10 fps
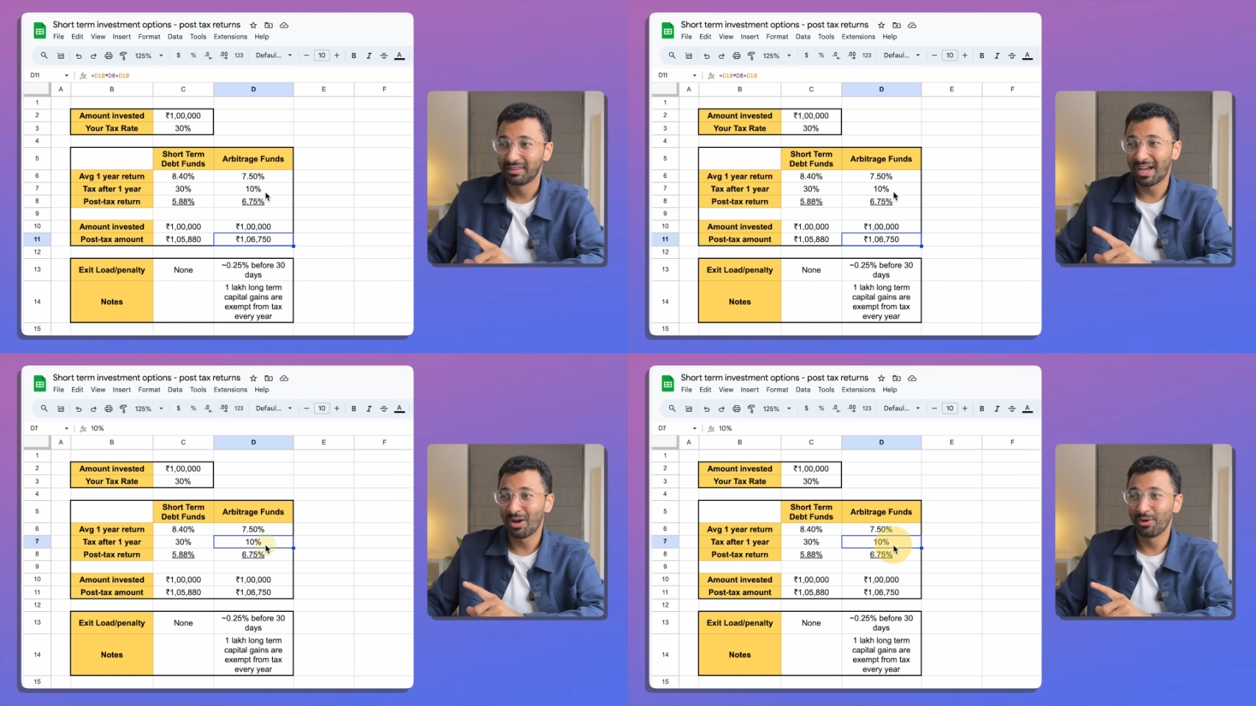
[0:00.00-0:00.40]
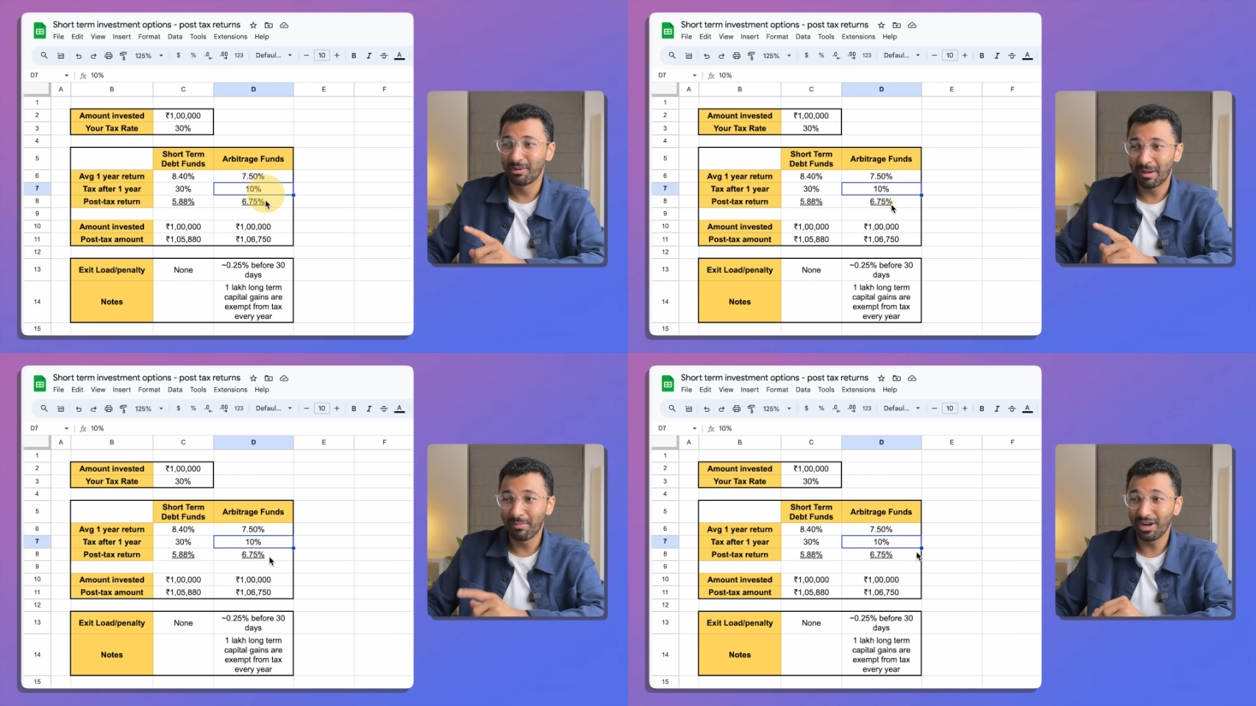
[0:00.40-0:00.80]
Now,
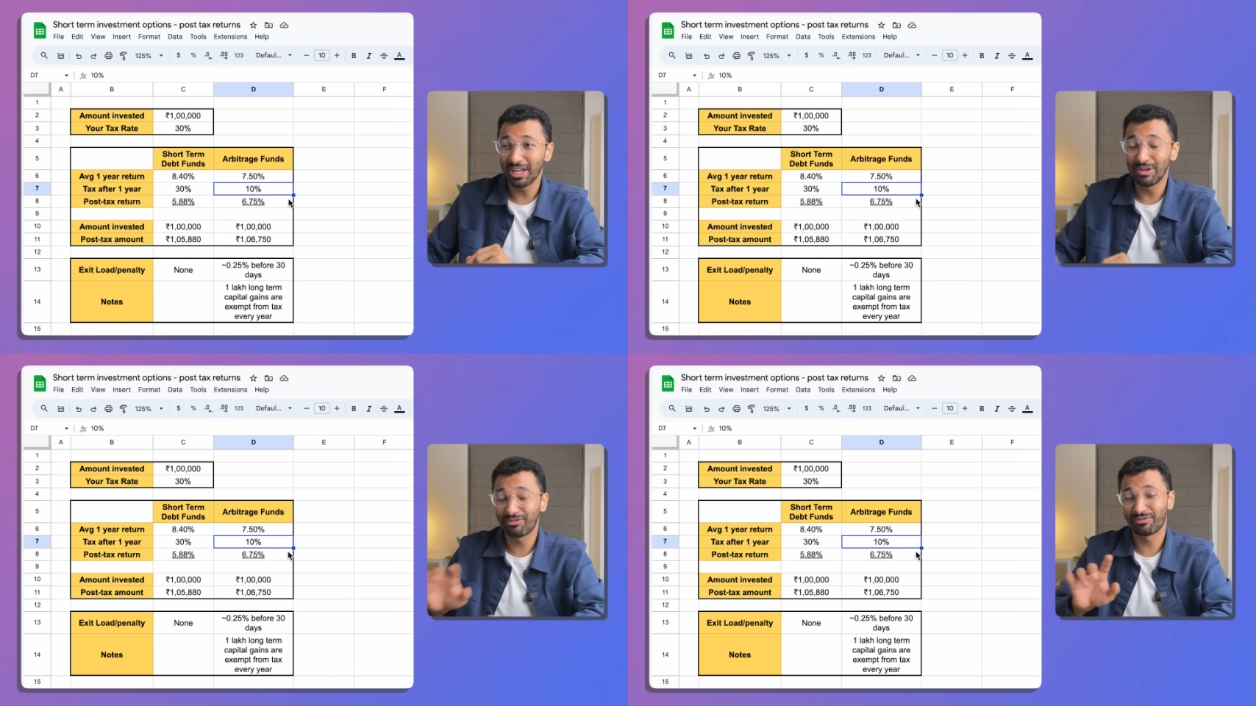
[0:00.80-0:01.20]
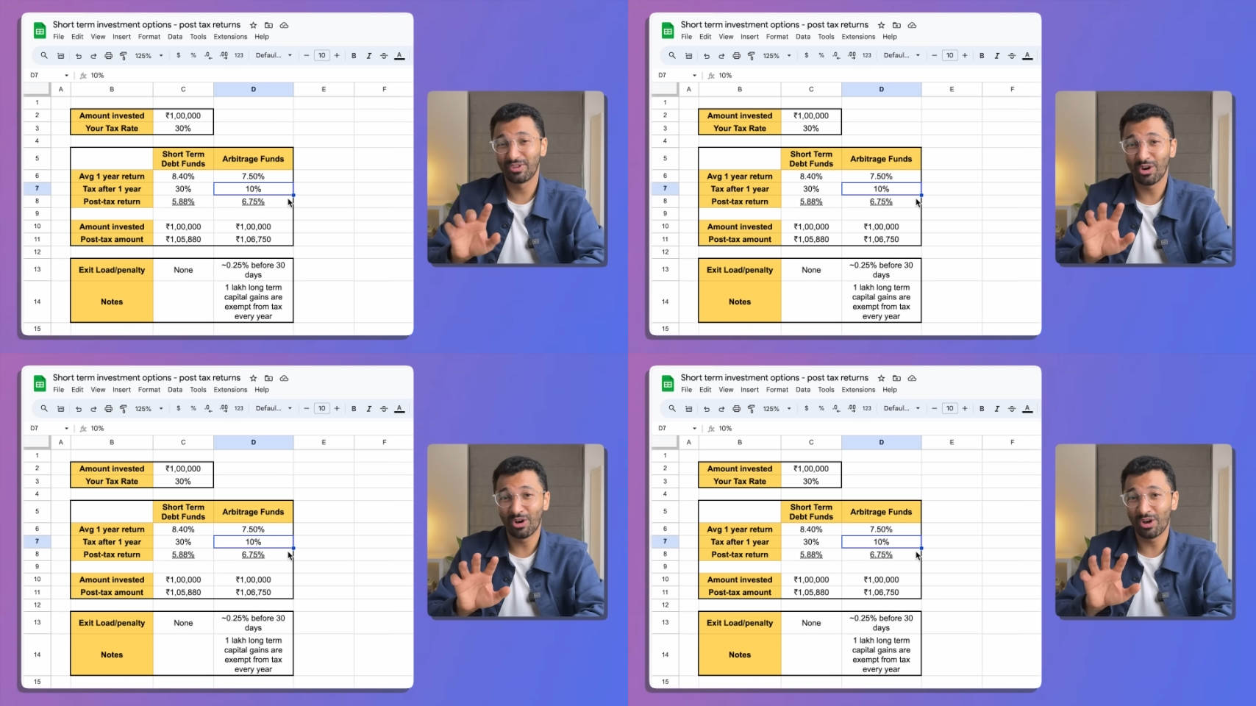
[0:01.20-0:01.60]
remember,
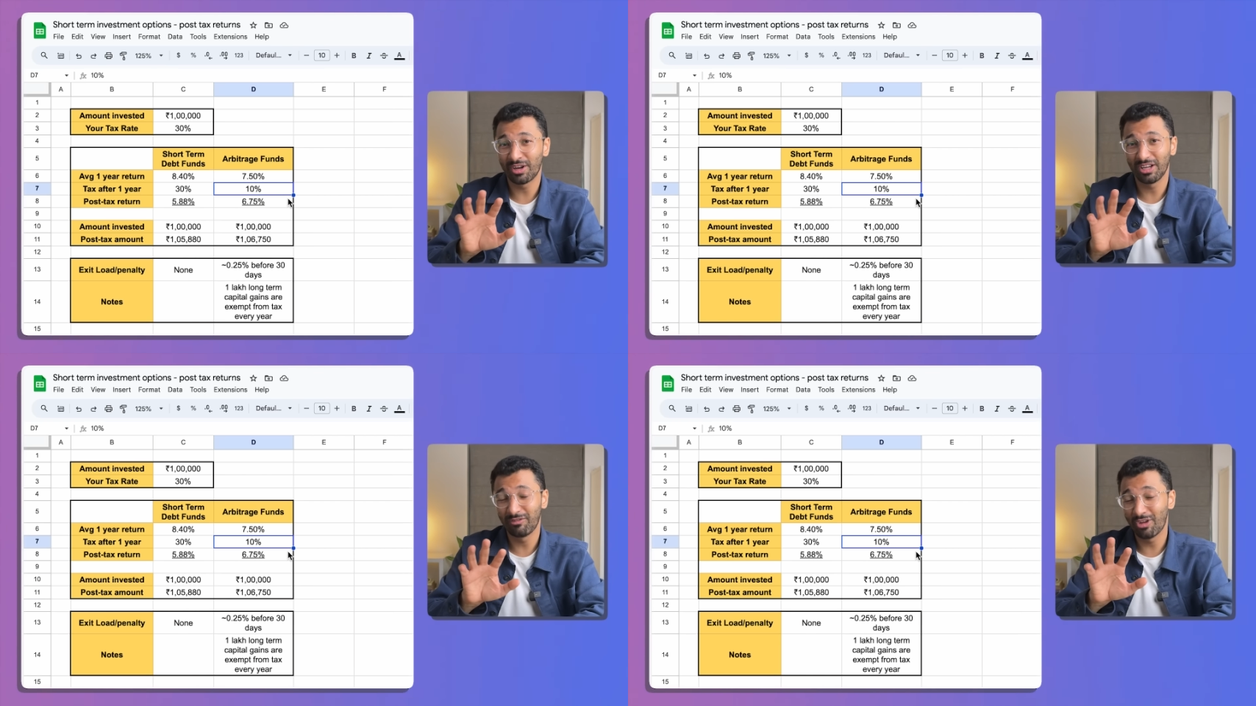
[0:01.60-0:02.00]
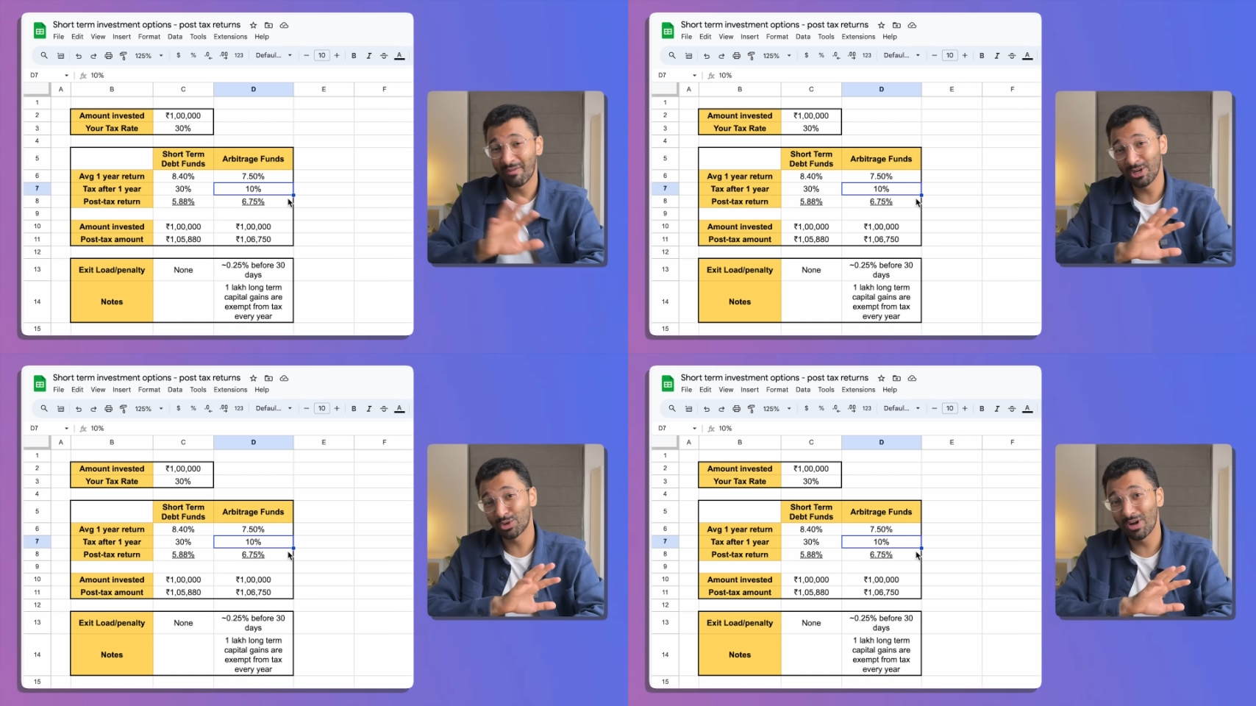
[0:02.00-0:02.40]
if you
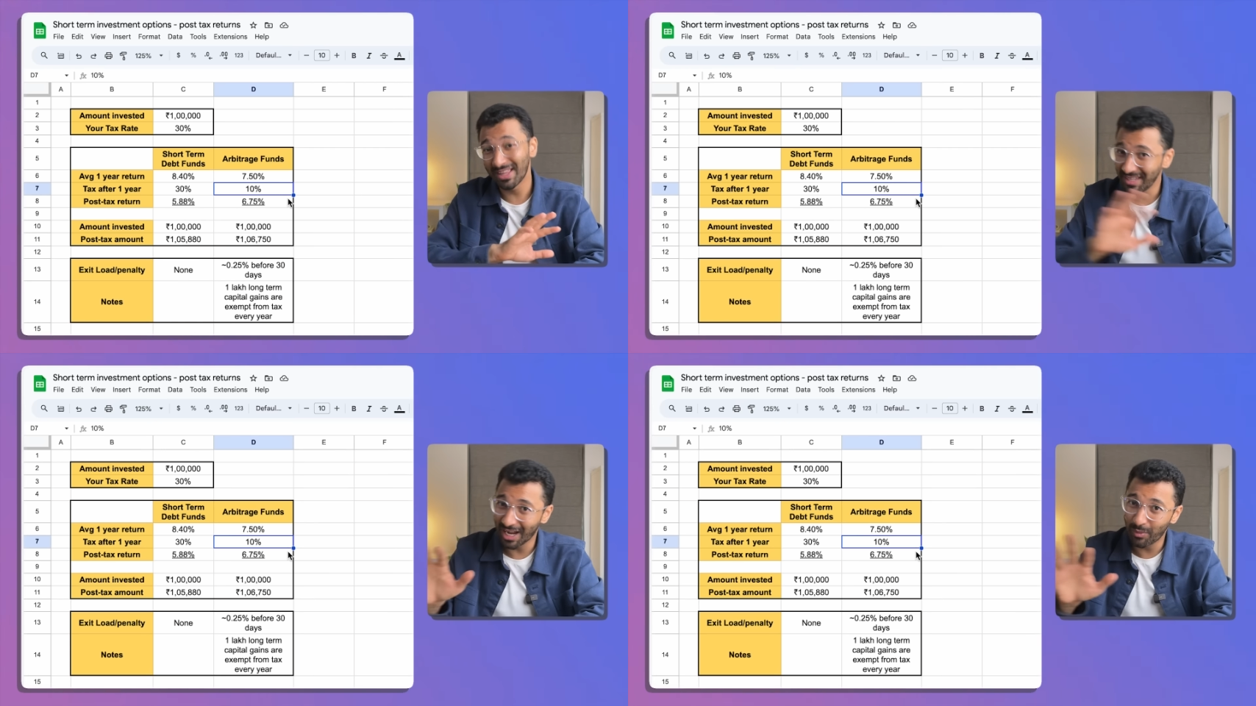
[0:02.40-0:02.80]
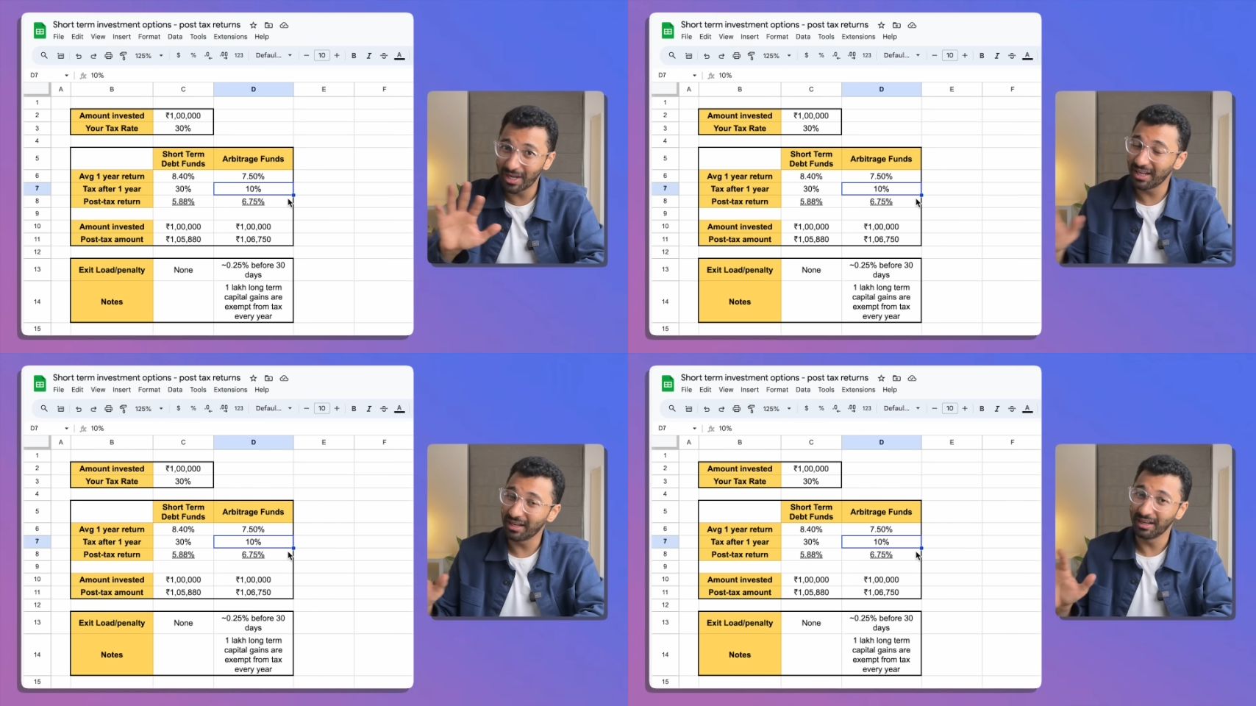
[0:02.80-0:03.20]
haven't sold any
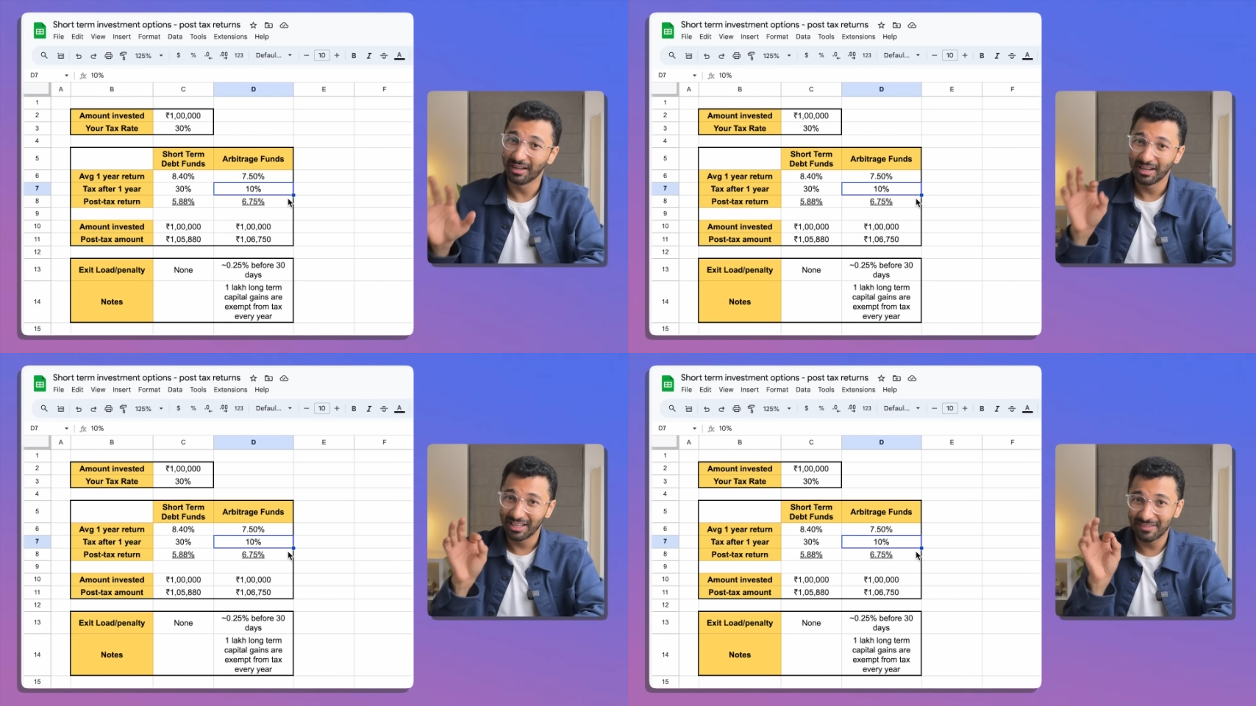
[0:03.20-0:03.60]
equity